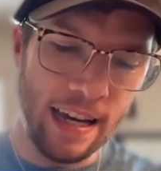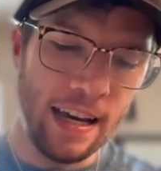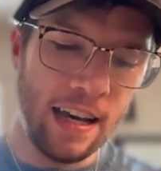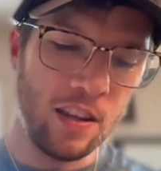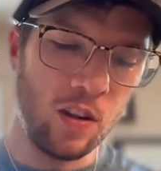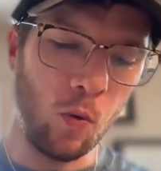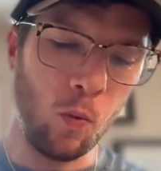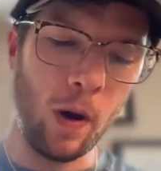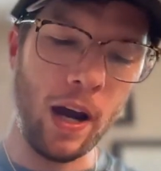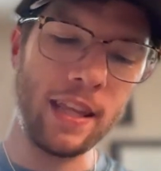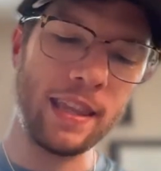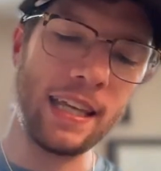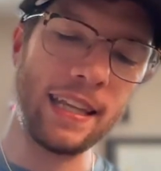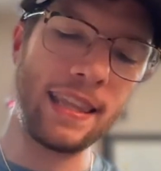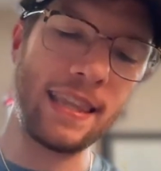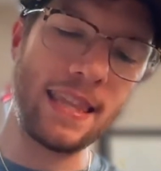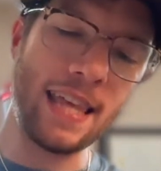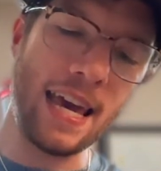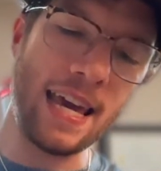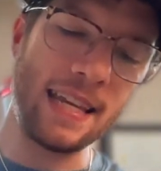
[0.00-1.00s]
The way
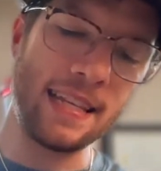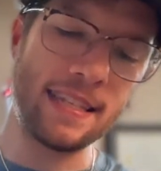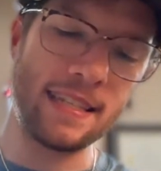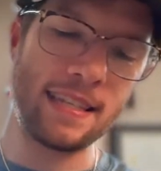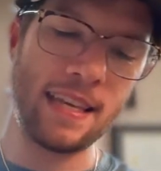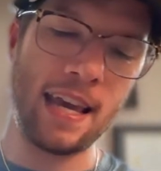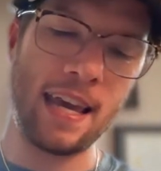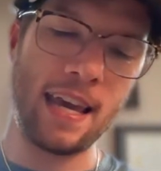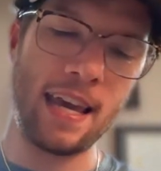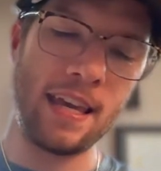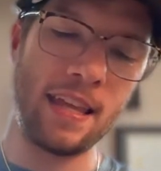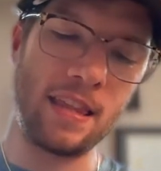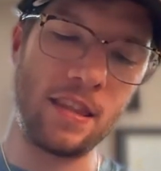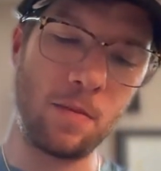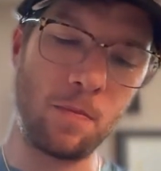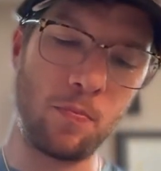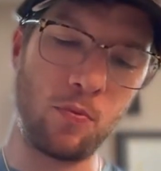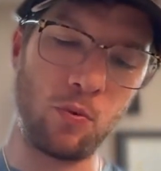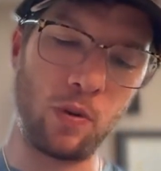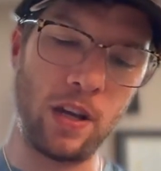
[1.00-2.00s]
that they say to
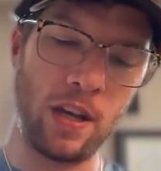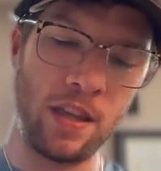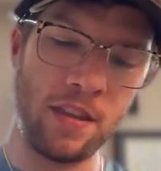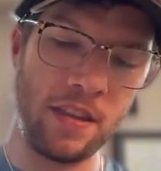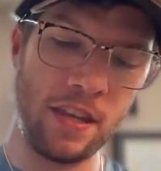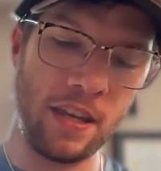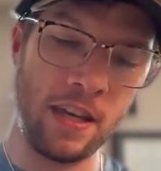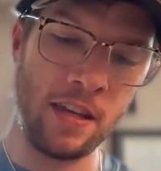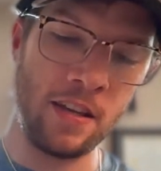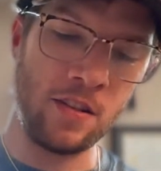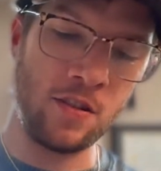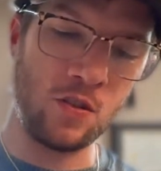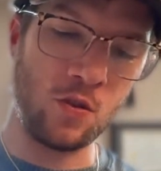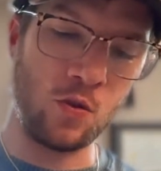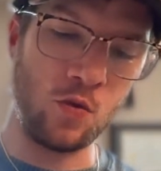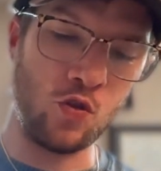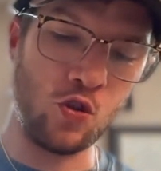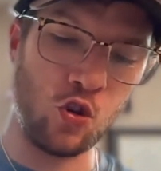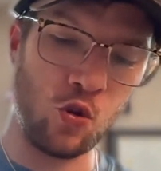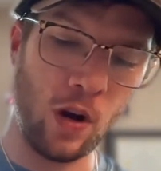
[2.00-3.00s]
breathe is to
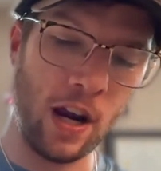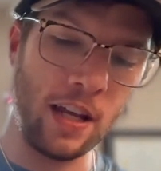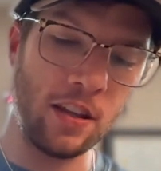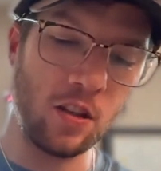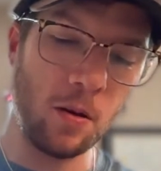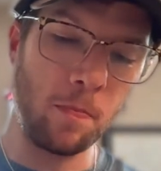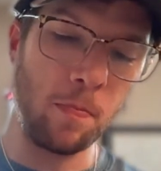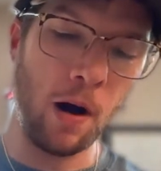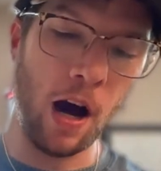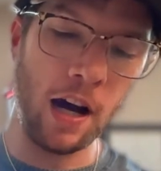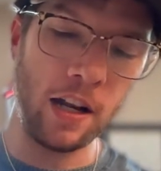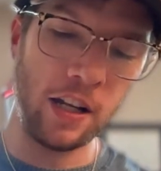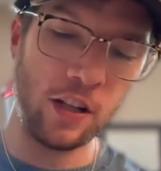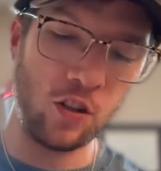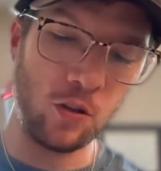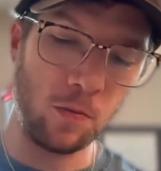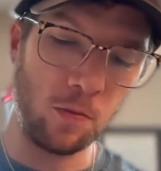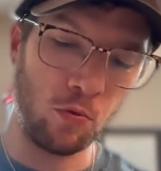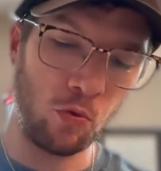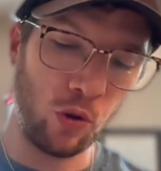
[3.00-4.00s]
train the body to
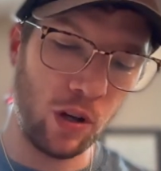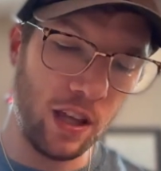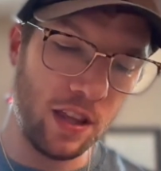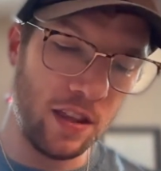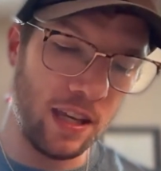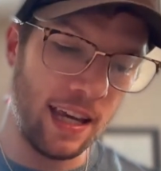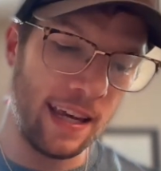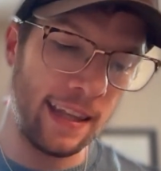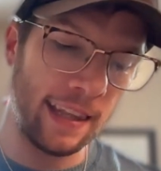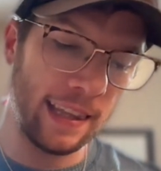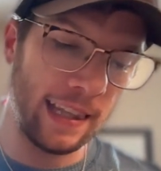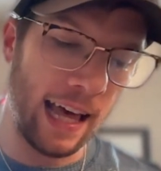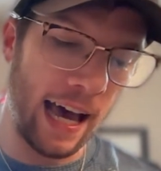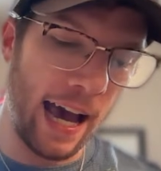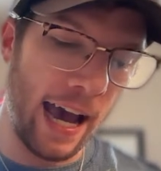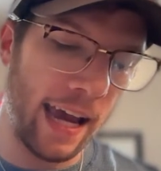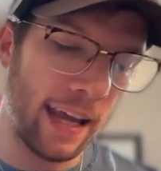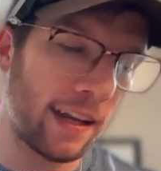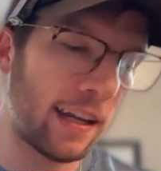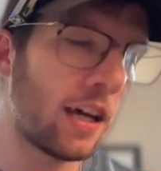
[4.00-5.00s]
breathe in
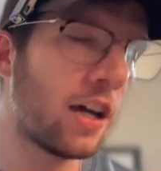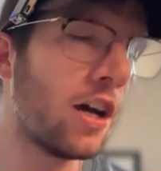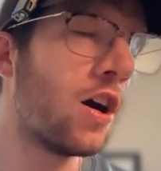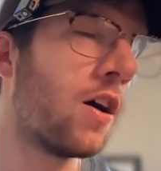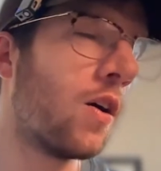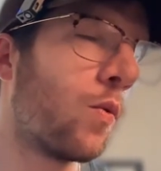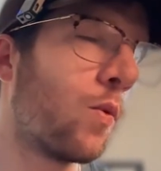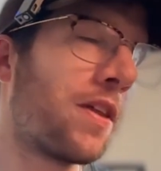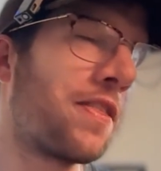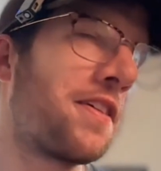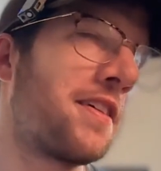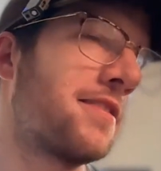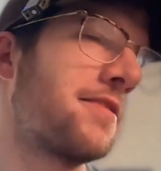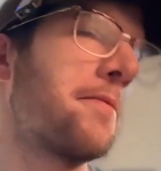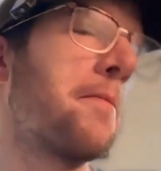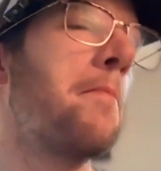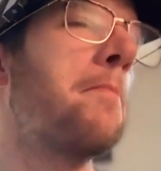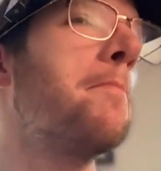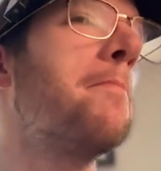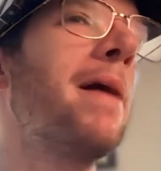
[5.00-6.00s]
line with its
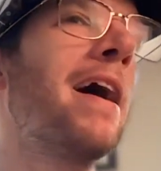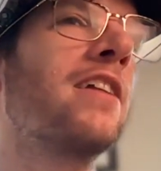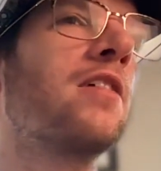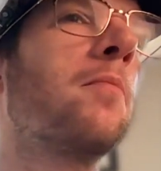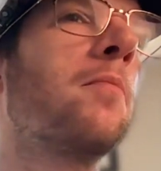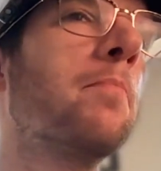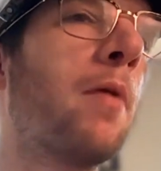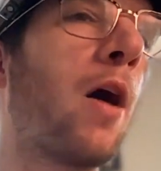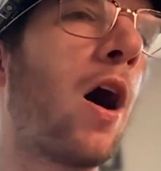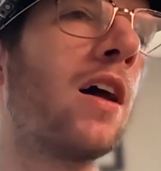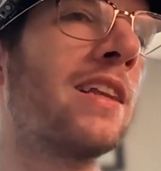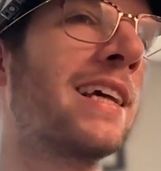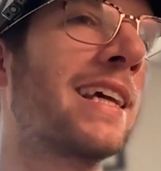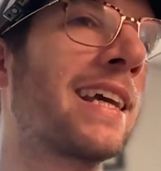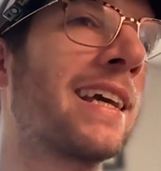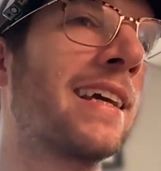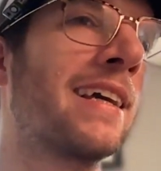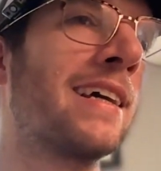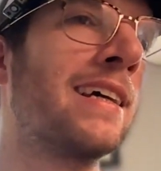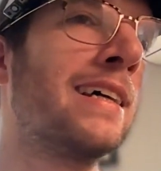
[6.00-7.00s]

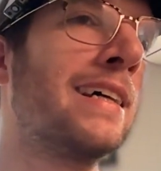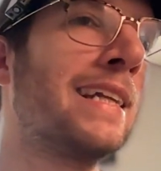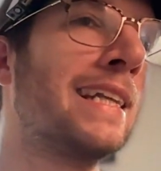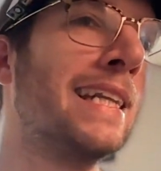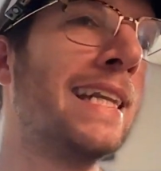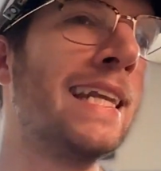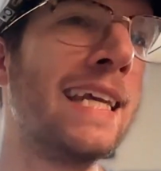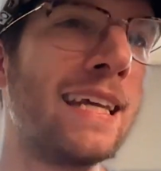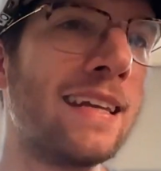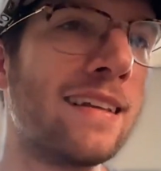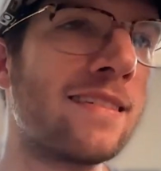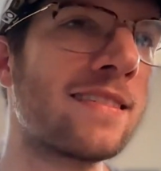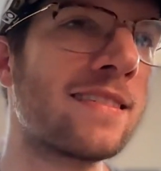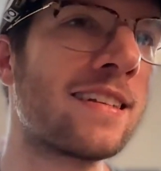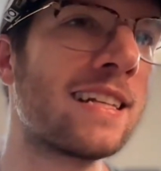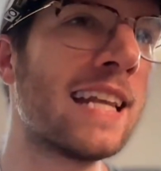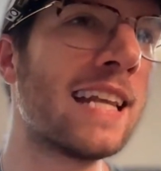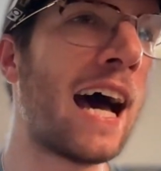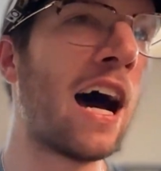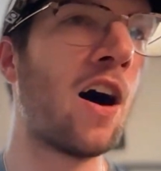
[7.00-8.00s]
metabolic needs.
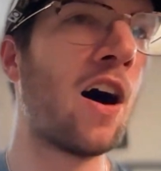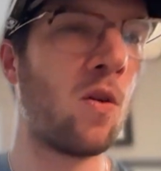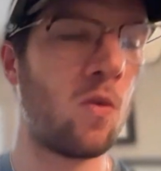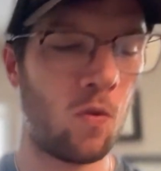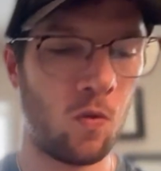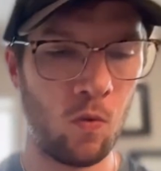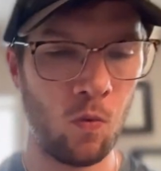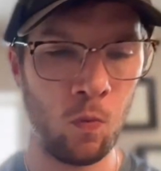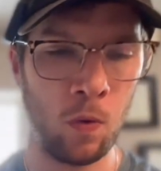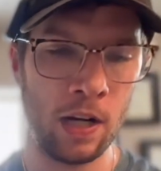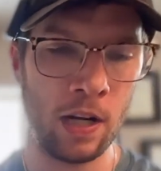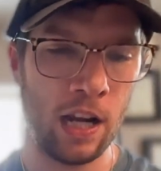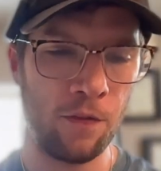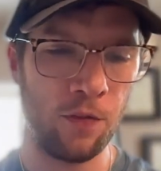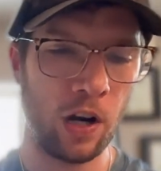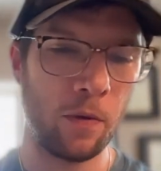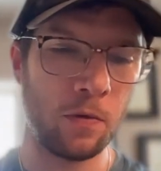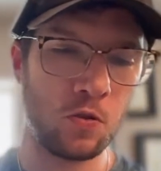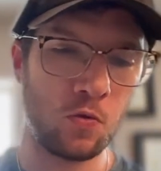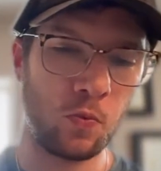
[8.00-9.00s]
Now, whenever
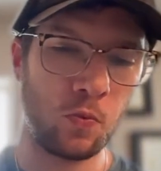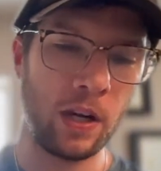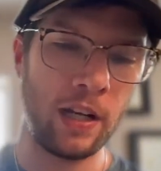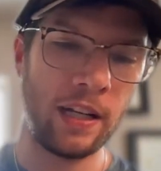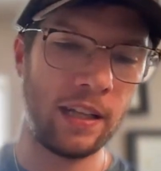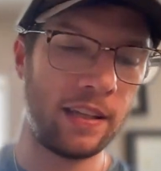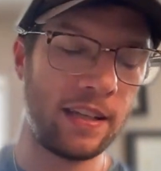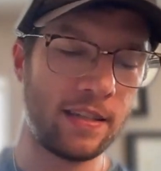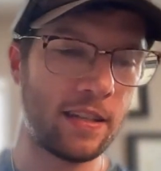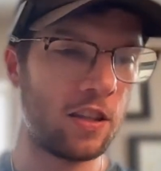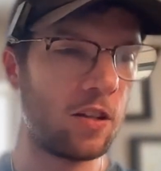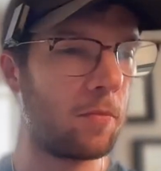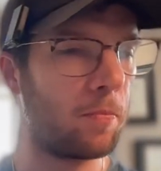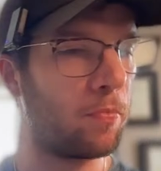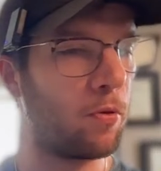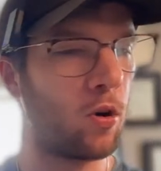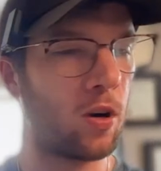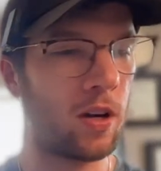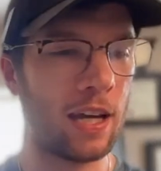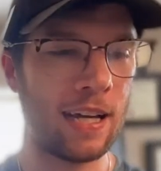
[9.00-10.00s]
I was reading this in the
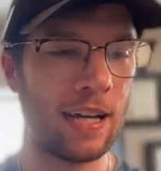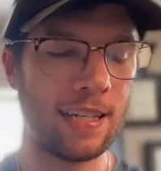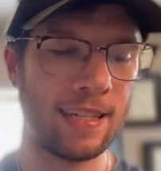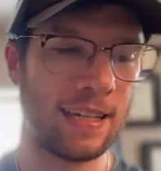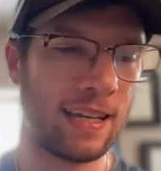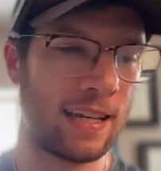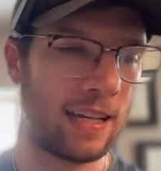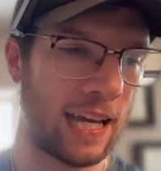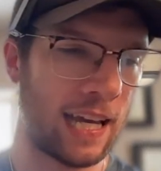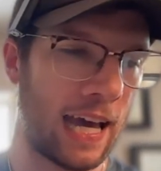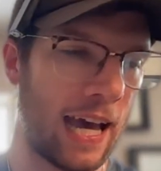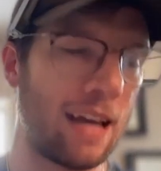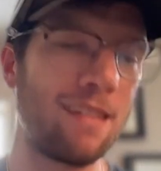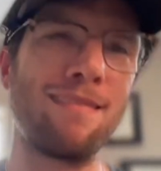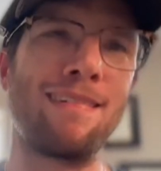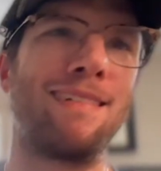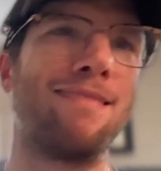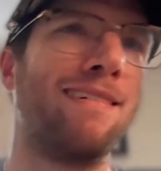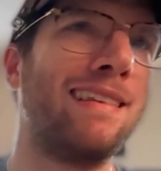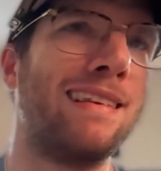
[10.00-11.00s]
book, I said, I don't
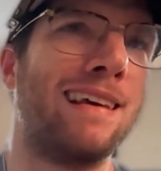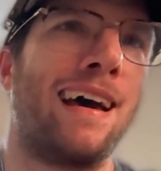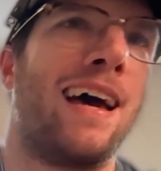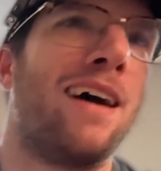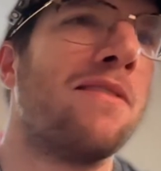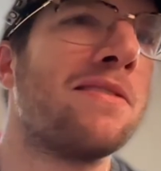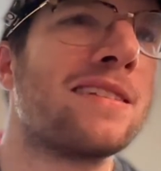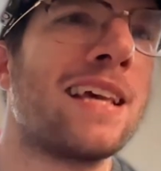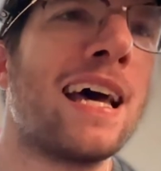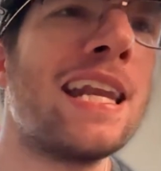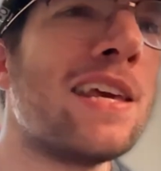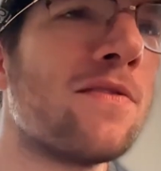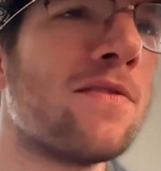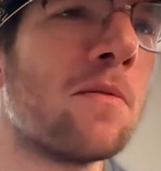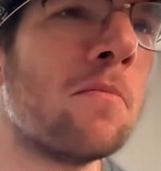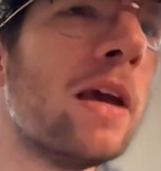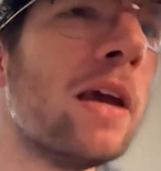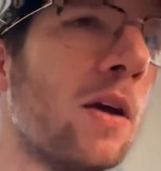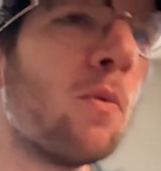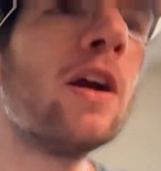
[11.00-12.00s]
know what the hell does that even
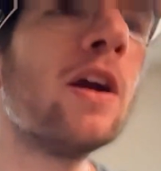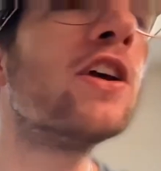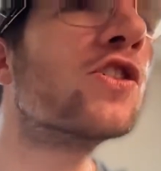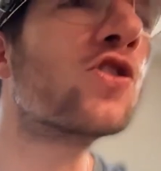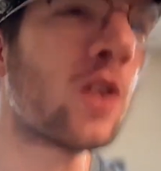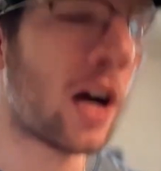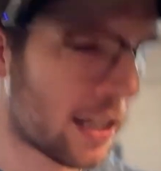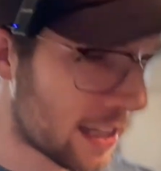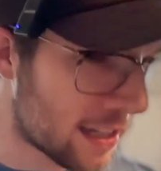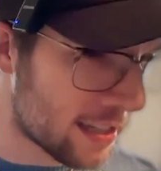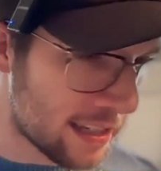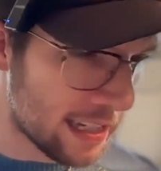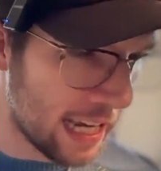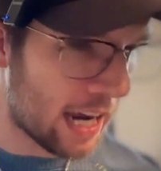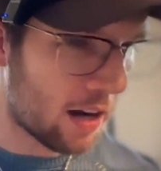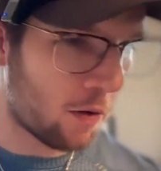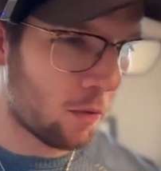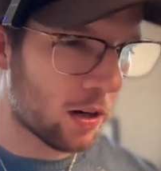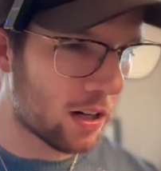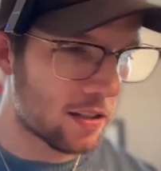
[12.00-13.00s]
mean? What are you trying to say?
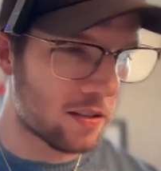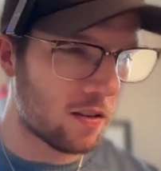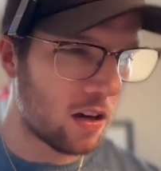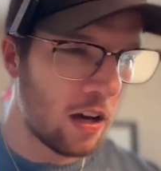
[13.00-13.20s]
What is